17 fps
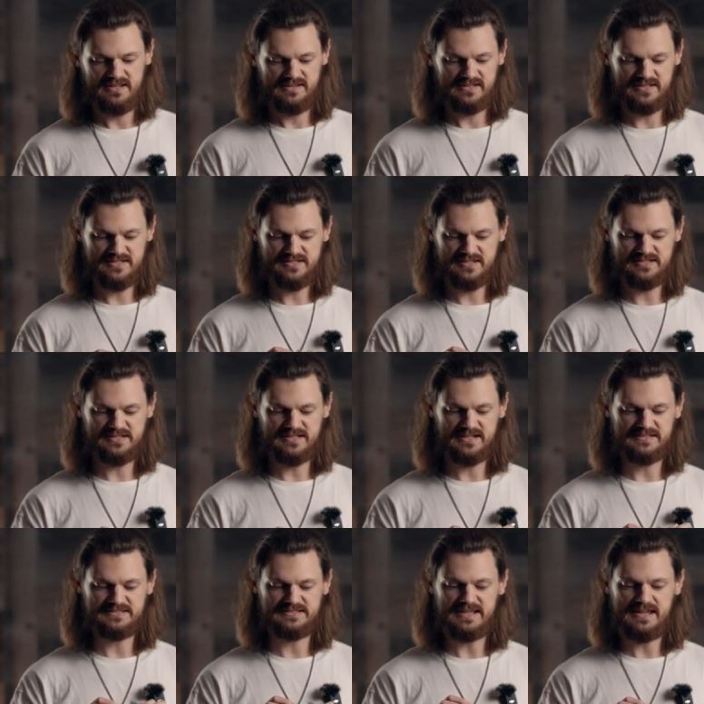This is
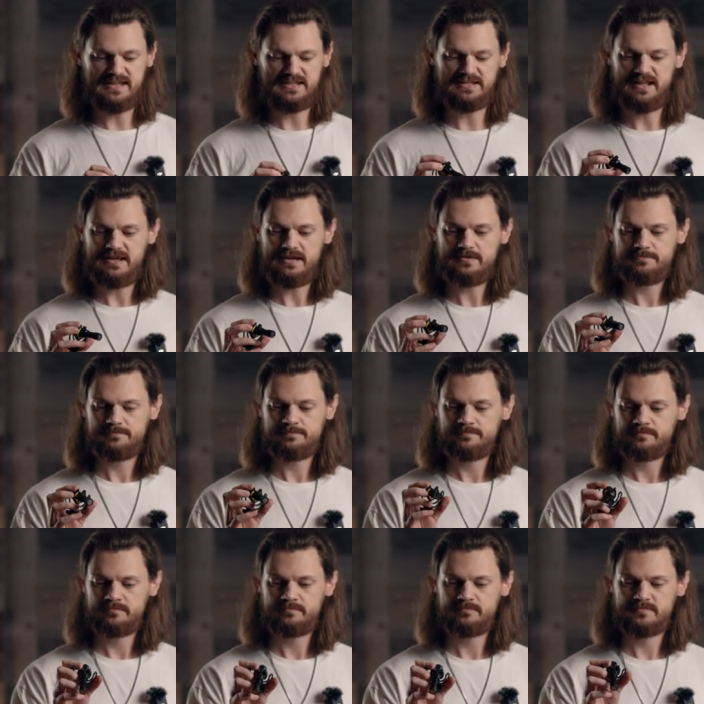the DEITY
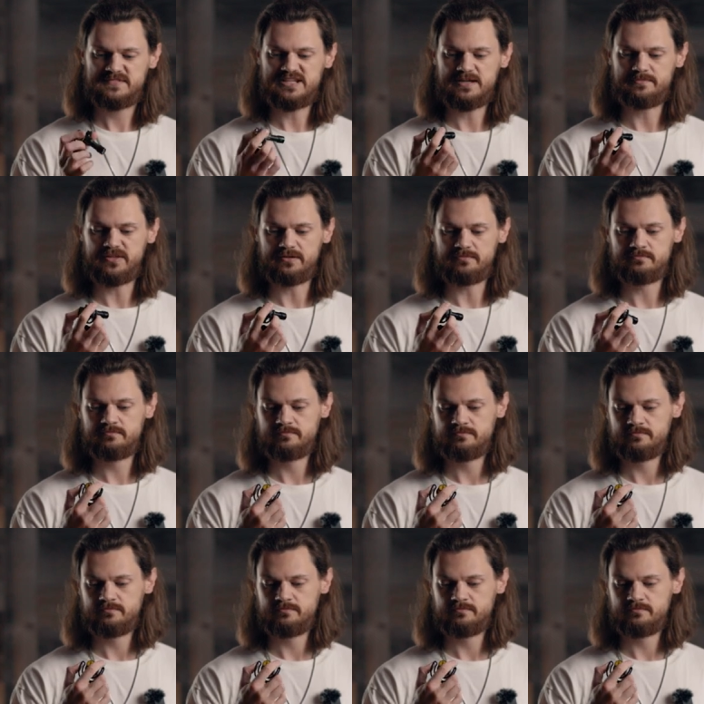something.